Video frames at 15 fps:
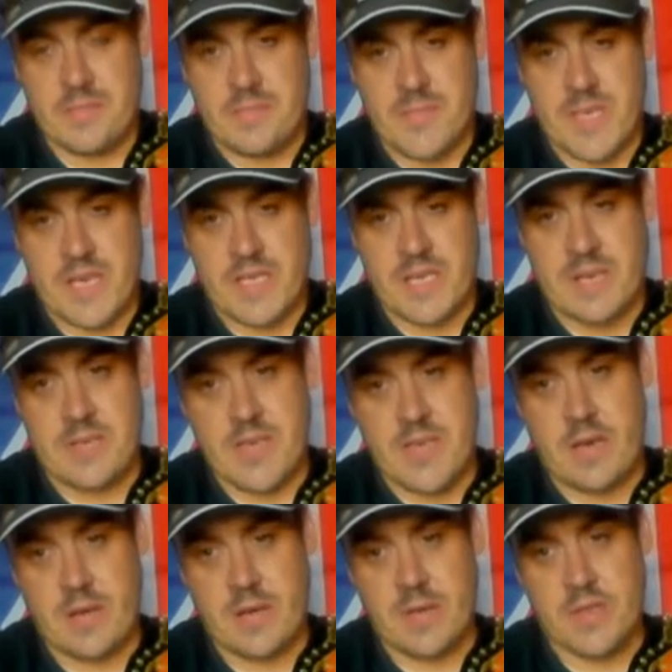tag team
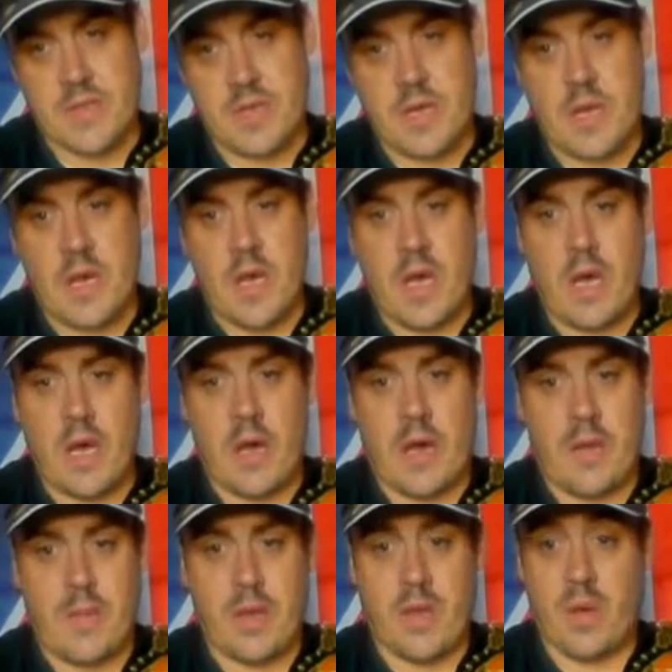titles
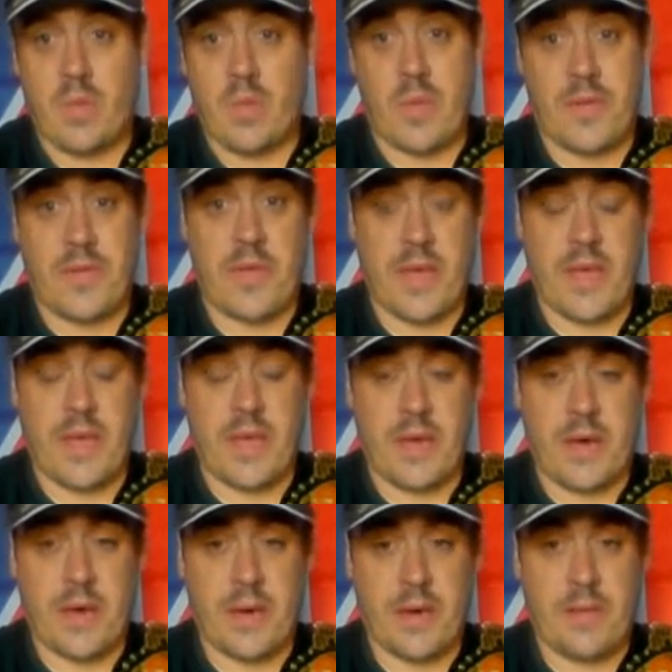along with the
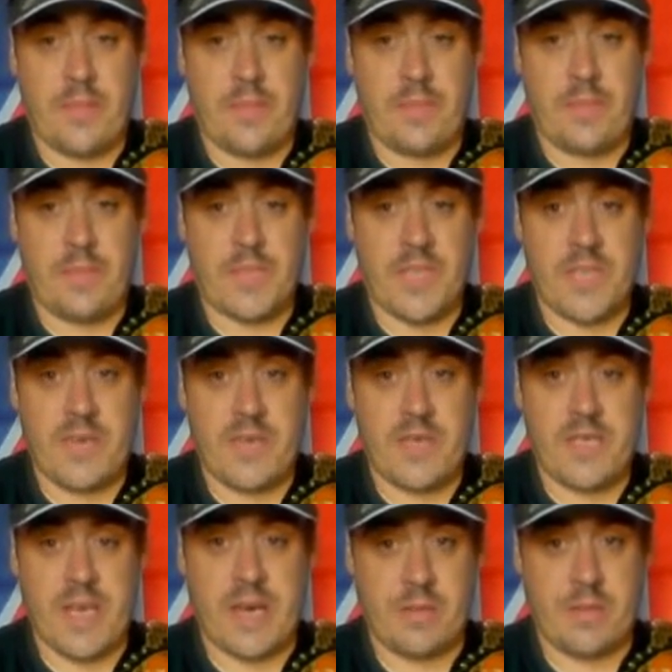TV
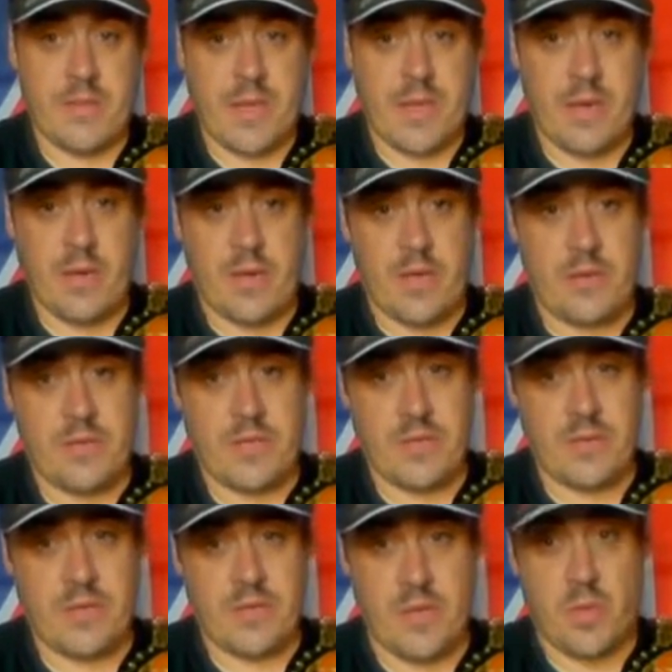title. They only
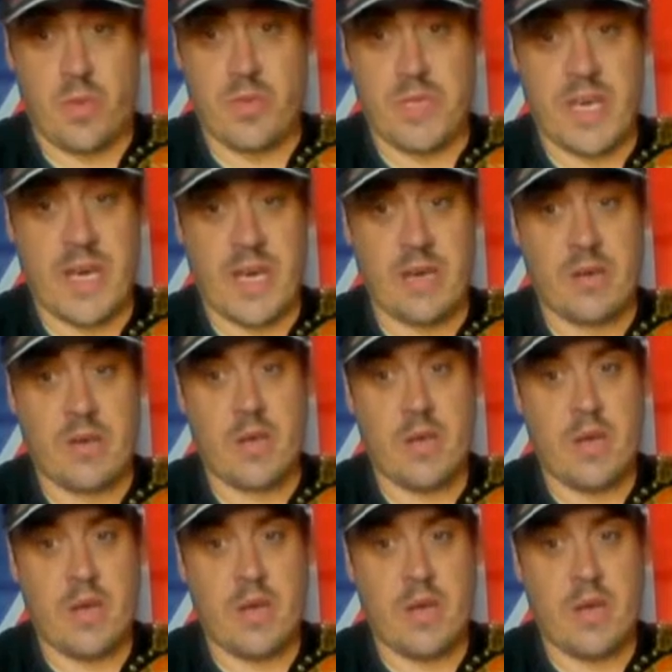introduced the one title,